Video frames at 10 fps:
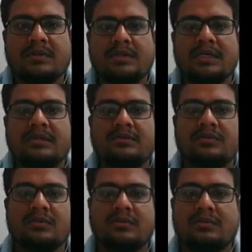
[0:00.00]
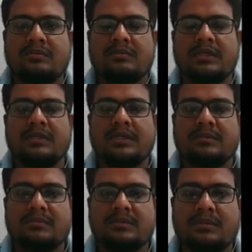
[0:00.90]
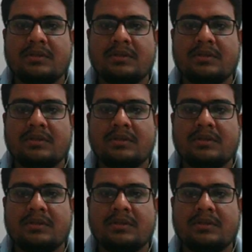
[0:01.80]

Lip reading: Die is thrown 10 times.